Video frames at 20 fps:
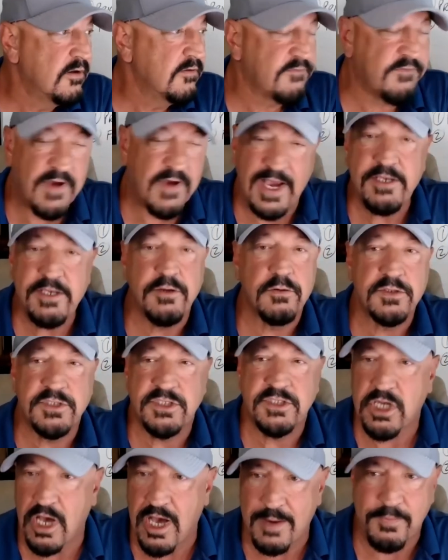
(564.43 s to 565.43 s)
find those
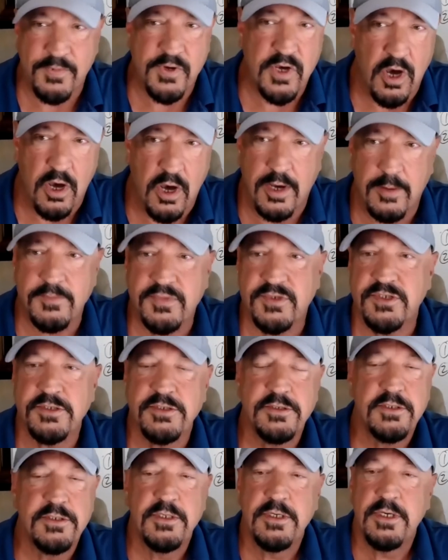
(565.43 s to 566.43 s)
top comps
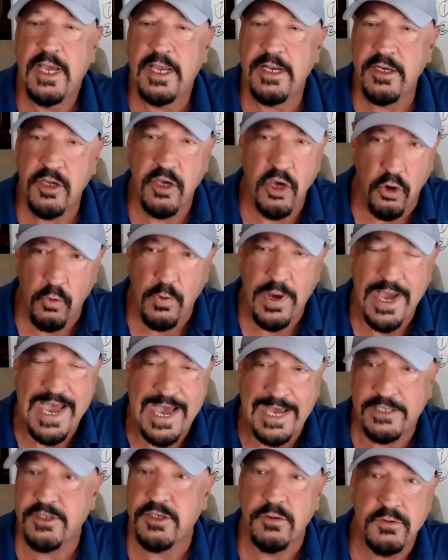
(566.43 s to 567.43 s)
and go
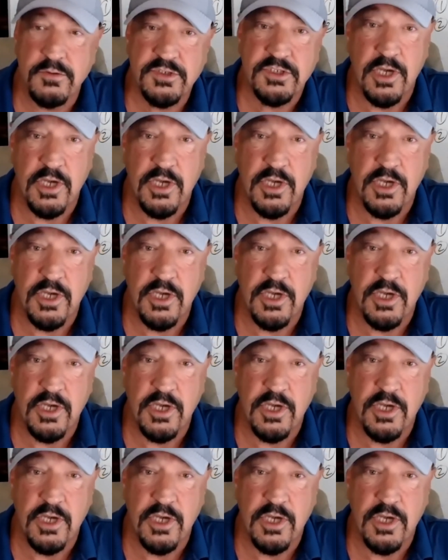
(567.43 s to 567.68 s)
at those